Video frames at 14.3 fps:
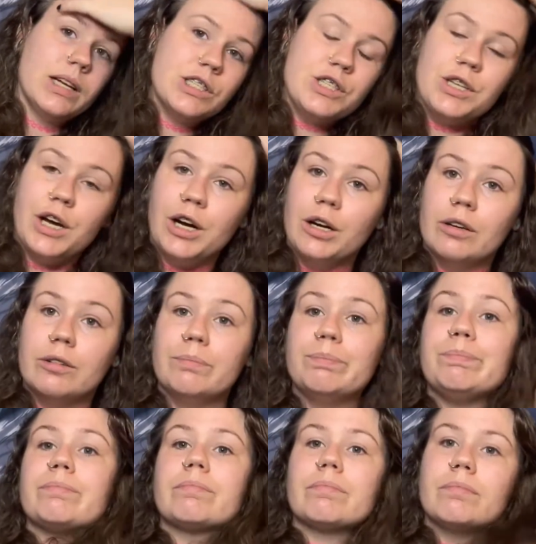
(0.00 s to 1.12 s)
So
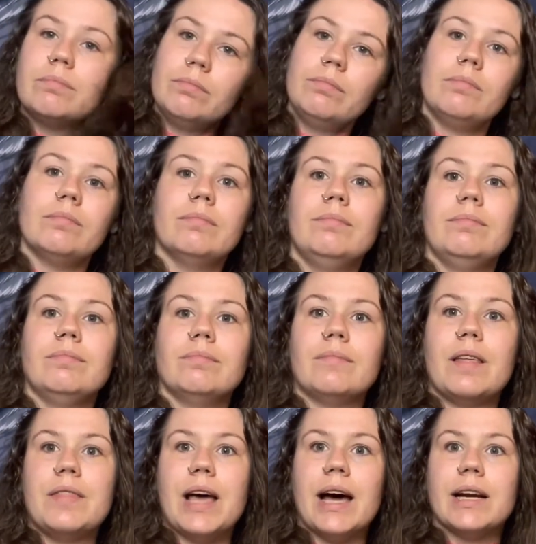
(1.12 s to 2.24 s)

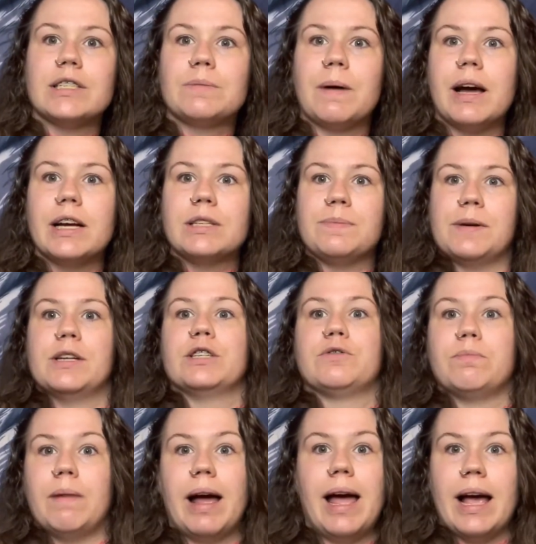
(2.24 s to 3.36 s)
that is my experience
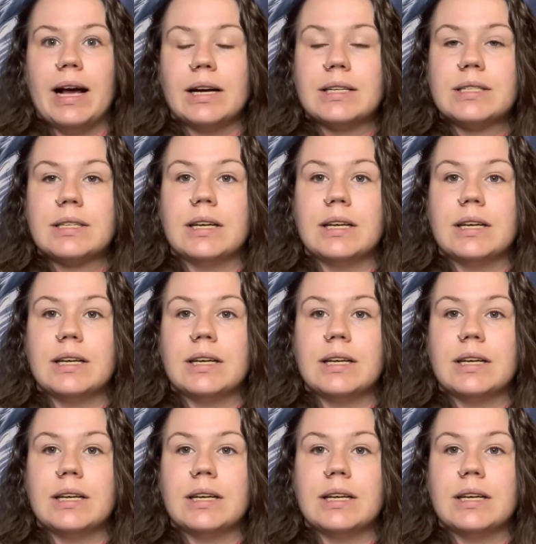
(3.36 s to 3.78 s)
with my ex,